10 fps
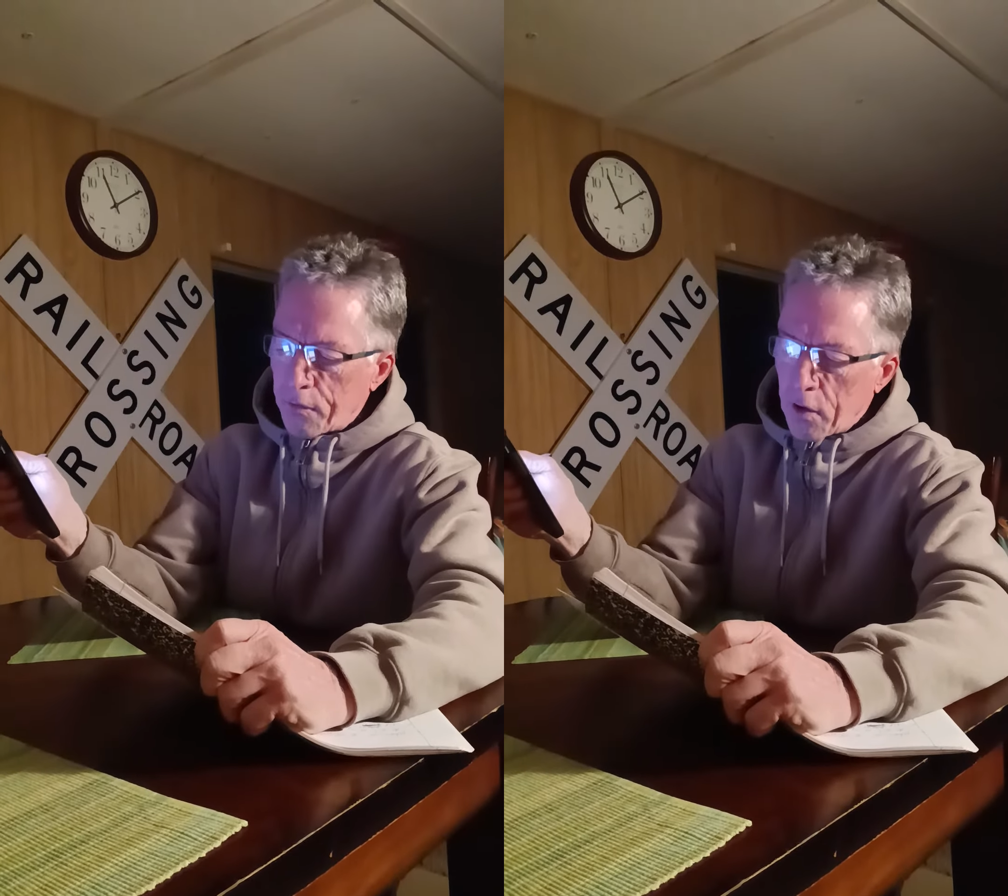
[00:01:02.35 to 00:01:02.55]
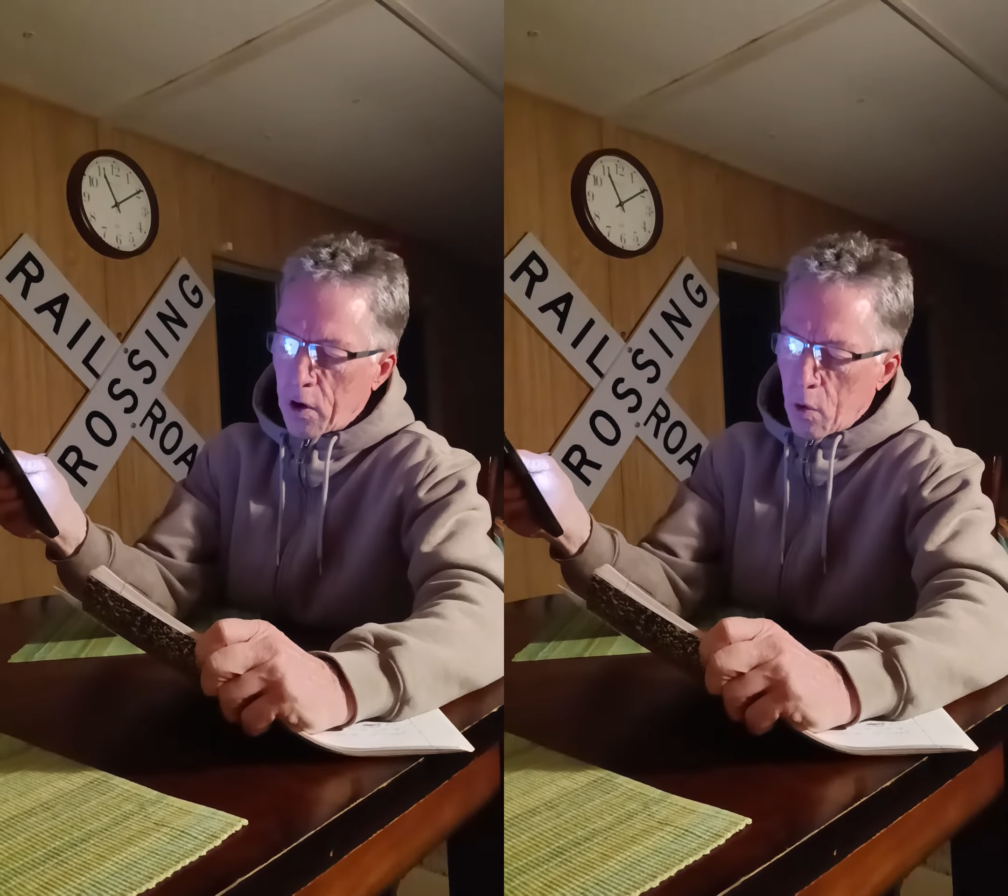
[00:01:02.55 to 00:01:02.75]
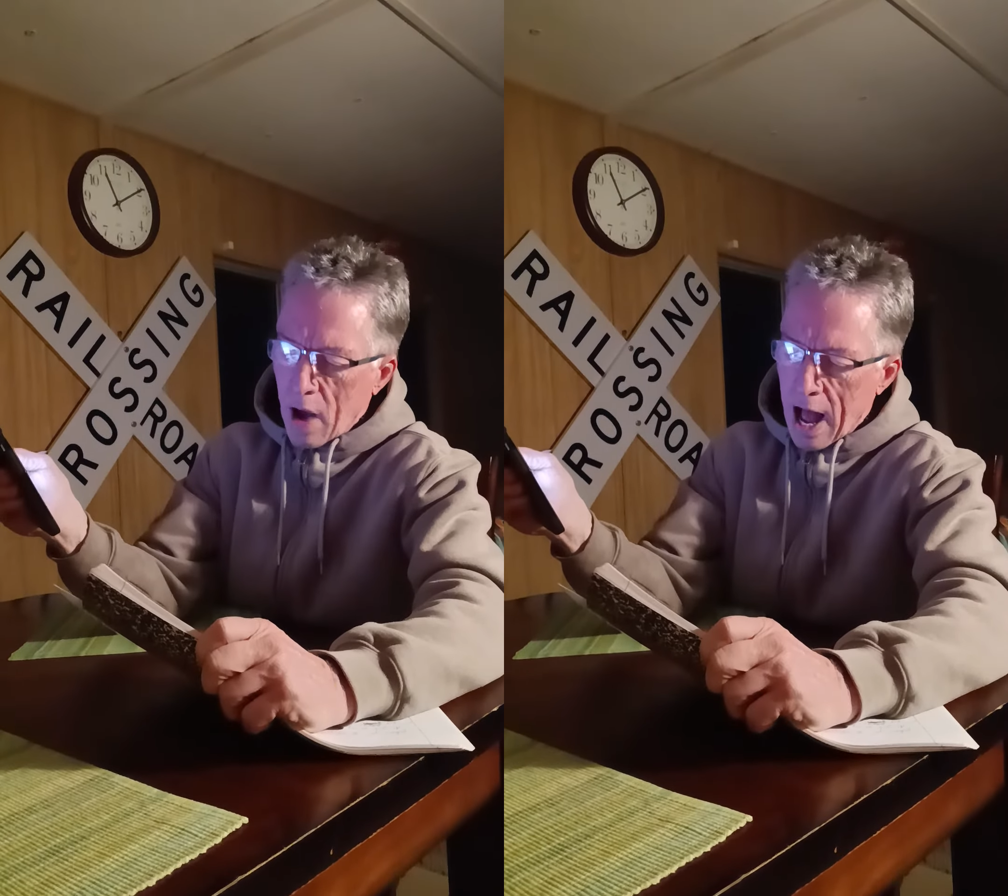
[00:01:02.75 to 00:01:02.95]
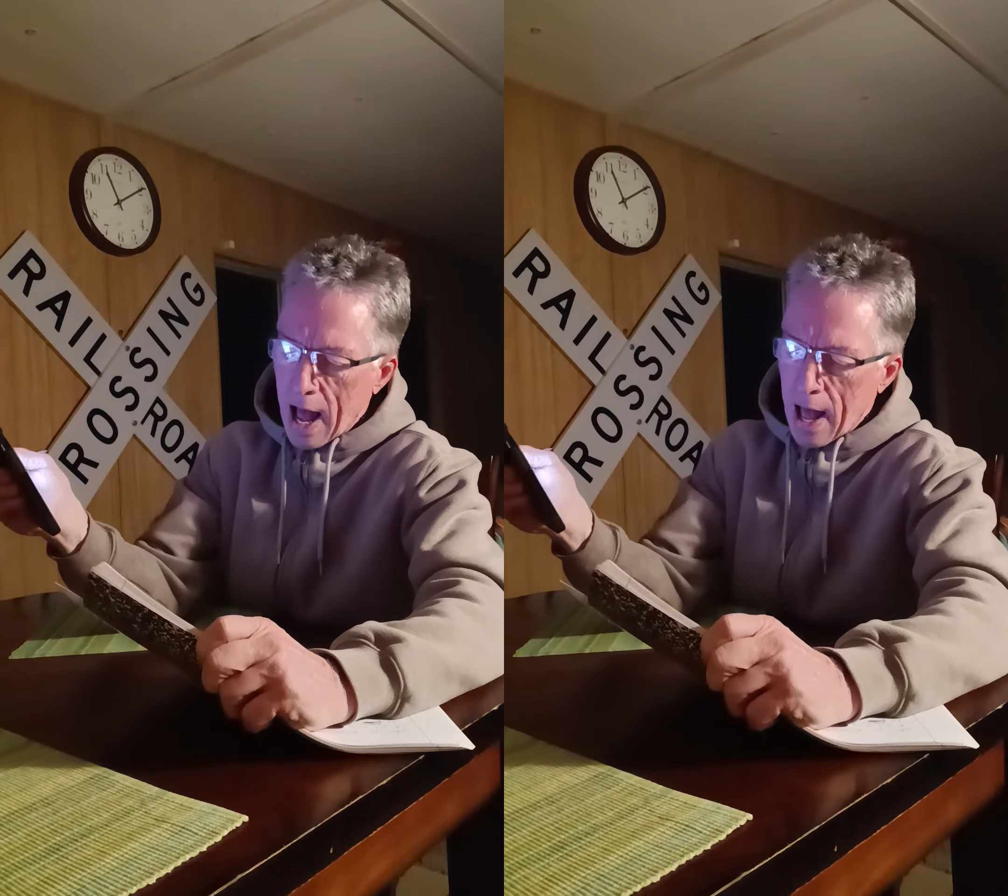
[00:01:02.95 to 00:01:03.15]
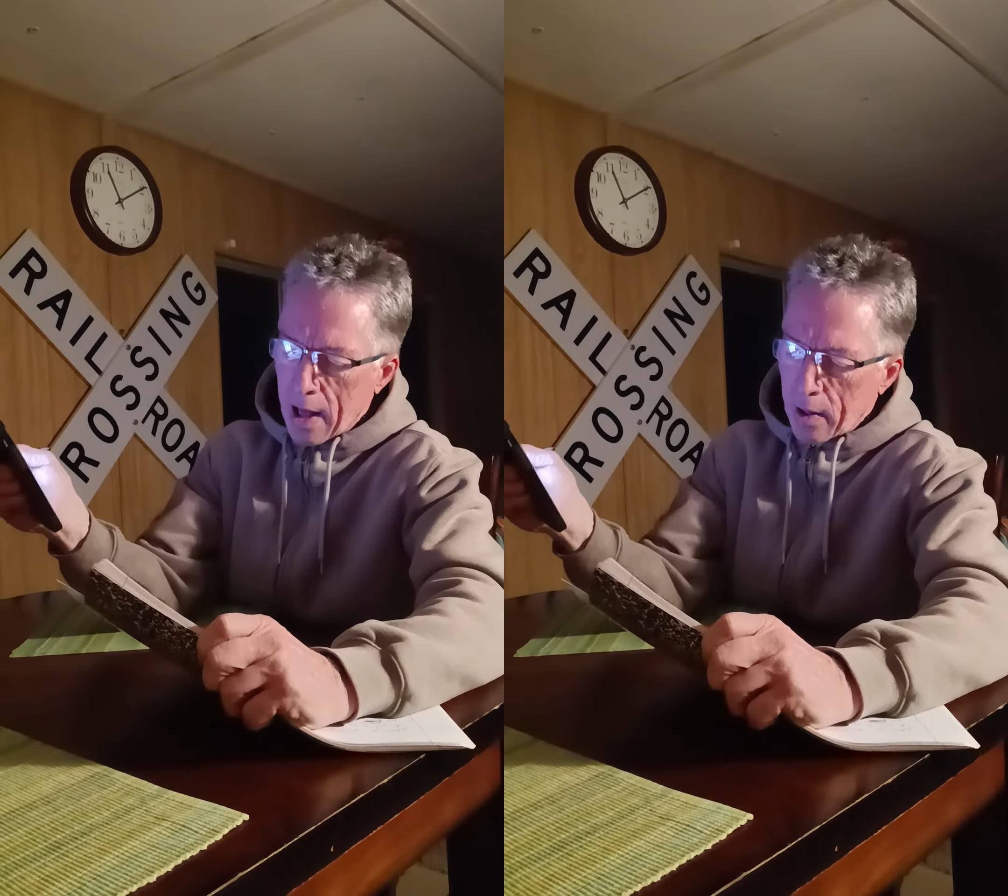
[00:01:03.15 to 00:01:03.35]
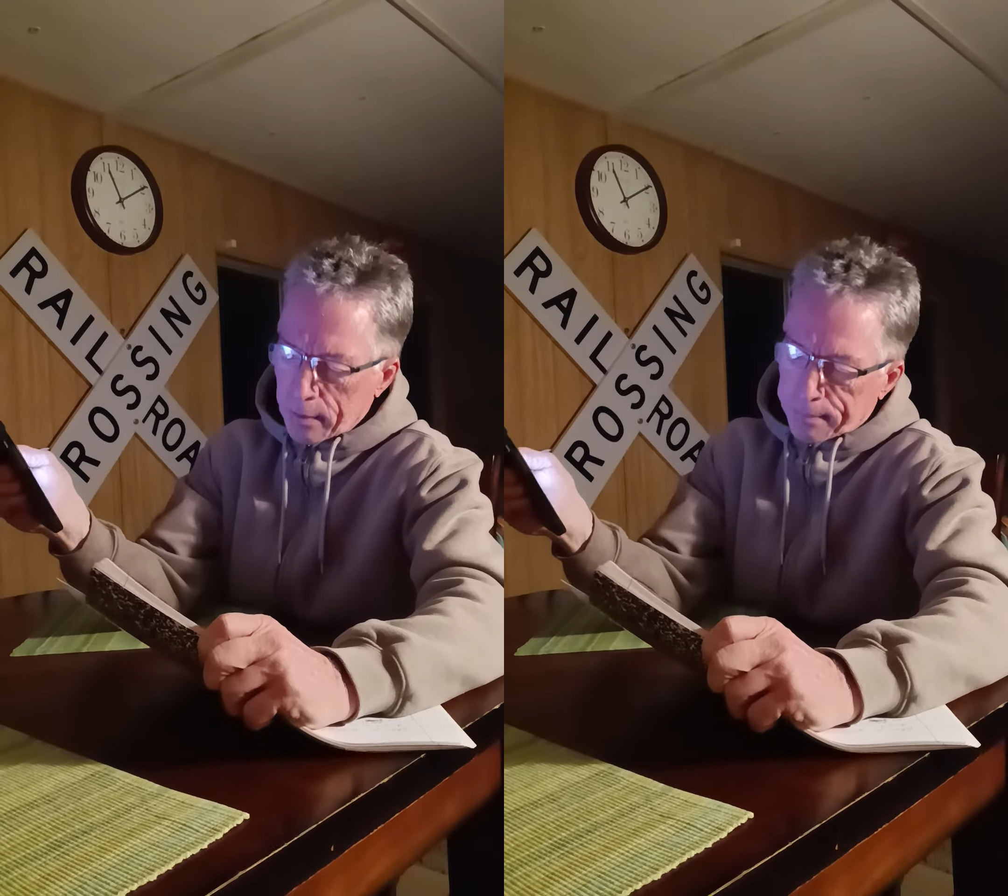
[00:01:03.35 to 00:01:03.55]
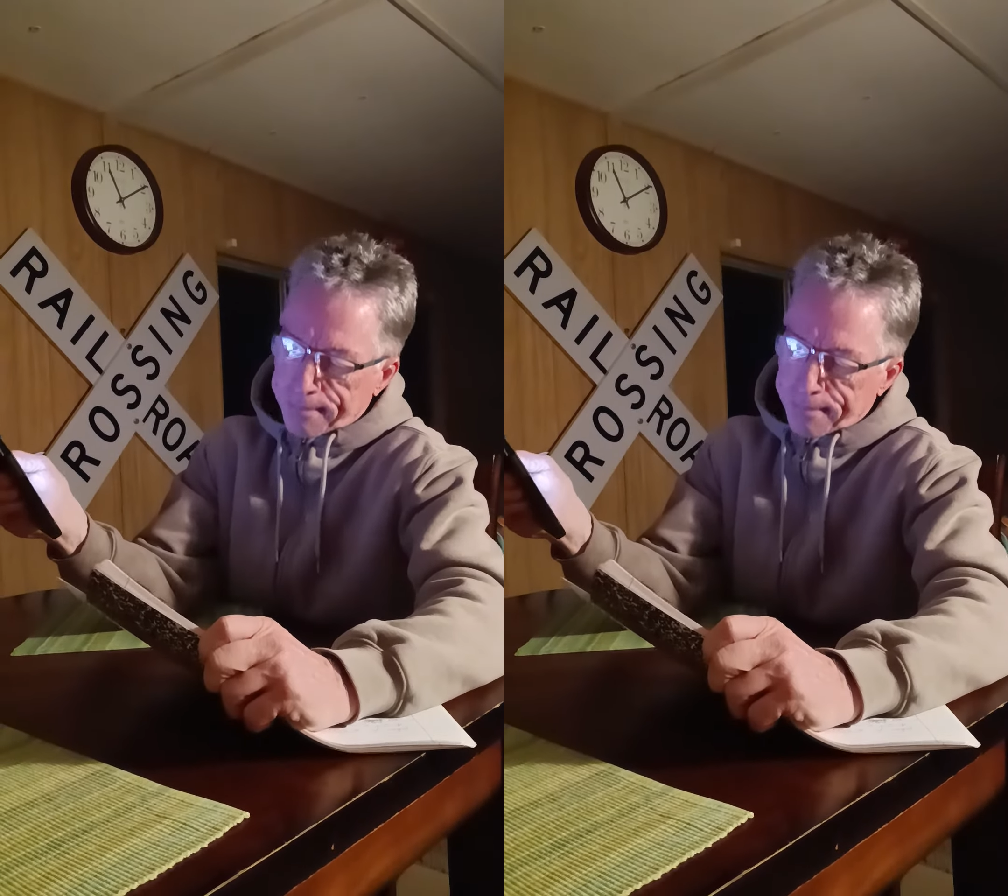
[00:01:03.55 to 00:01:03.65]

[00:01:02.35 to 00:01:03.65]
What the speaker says: for a while.